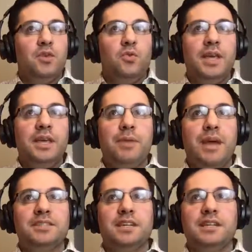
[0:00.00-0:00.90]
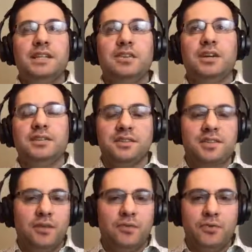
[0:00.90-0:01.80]
we basically look at the
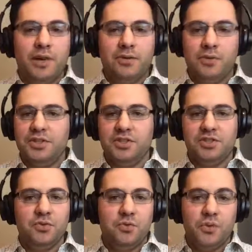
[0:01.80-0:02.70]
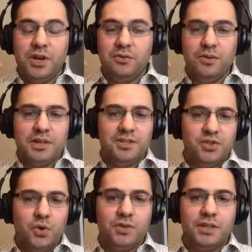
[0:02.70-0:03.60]
sell-through rate. We don't look at
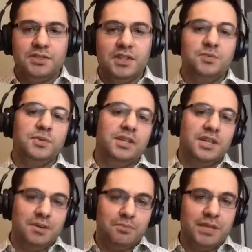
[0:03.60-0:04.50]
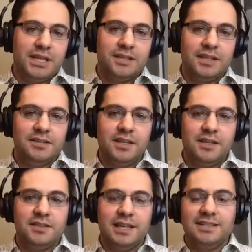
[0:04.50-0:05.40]
sold listings. We look at completed
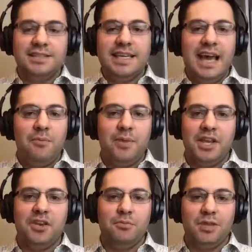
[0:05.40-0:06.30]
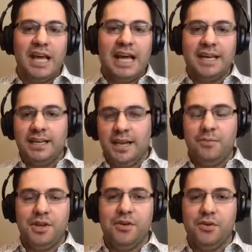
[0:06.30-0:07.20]
listings and see how many are black and how
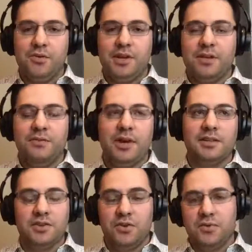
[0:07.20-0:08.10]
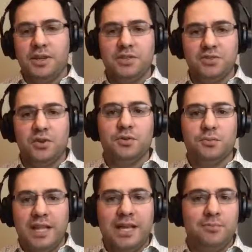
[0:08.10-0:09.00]
many are green, right? So green is
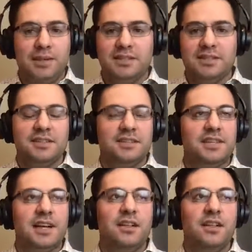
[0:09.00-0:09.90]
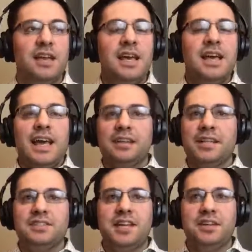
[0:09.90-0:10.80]
sold, black means it didn't sell. And
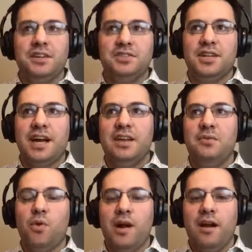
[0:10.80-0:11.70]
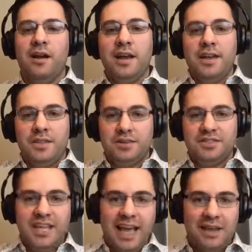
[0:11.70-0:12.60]
let's say there's an item where
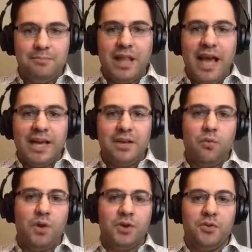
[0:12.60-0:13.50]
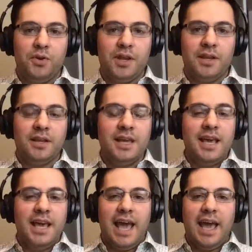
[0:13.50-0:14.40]
there's 10 black and 1 green,
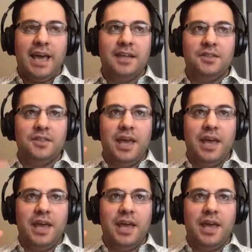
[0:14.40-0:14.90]
and